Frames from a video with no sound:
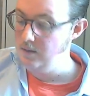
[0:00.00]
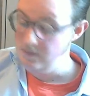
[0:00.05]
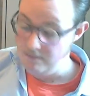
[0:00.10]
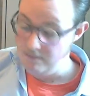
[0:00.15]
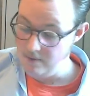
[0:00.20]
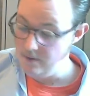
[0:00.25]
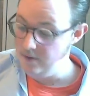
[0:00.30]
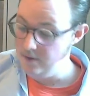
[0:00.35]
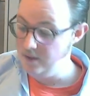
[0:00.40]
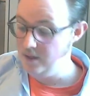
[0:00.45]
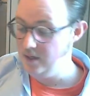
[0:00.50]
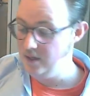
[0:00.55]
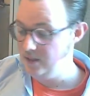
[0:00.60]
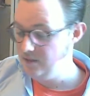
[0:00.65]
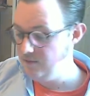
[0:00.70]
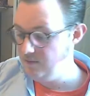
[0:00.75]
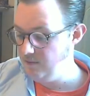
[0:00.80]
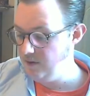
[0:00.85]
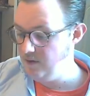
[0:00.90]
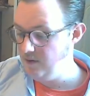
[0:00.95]
Very
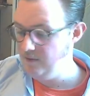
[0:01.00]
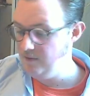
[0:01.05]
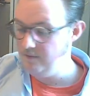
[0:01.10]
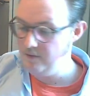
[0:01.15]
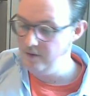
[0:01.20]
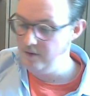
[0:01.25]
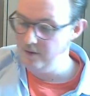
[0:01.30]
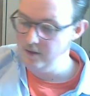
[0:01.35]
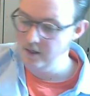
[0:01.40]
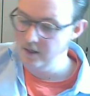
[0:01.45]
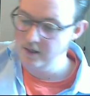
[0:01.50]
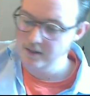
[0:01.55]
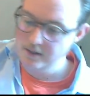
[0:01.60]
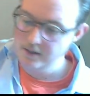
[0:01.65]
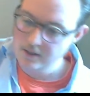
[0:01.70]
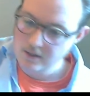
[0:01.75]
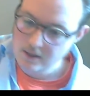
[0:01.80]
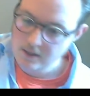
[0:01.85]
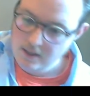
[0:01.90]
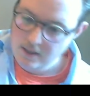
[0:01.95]
nice, very, very nice.